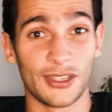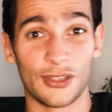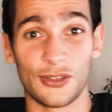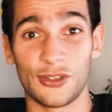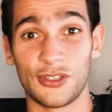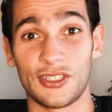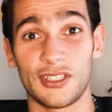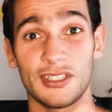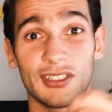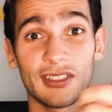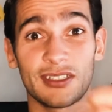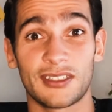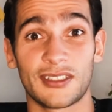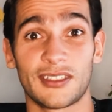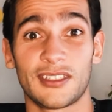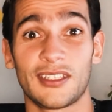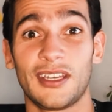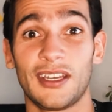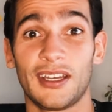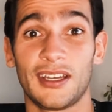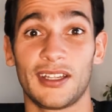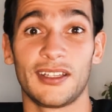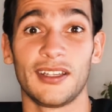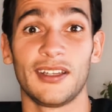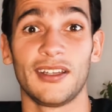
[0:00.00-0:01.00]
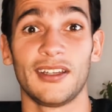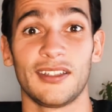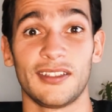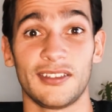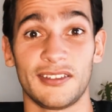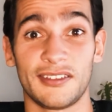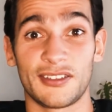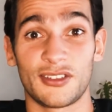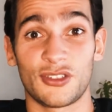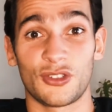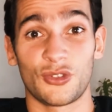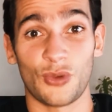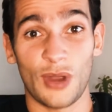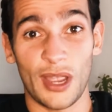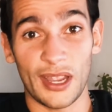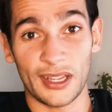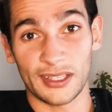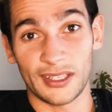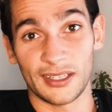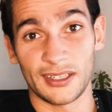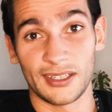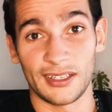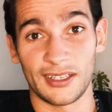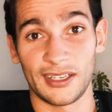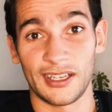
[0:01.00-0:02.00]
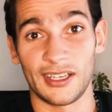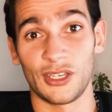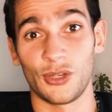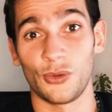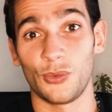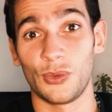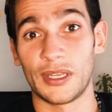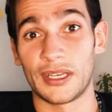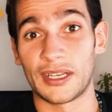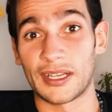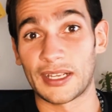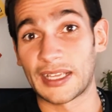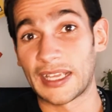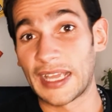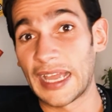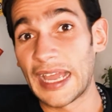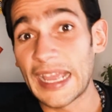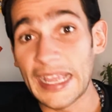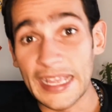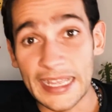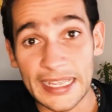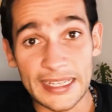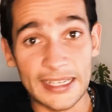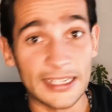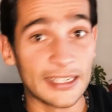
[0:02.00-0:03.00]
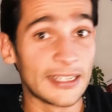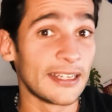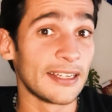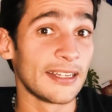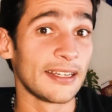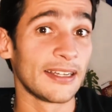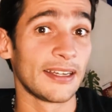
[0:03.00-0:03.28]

you just get distracted and then you eat a cake.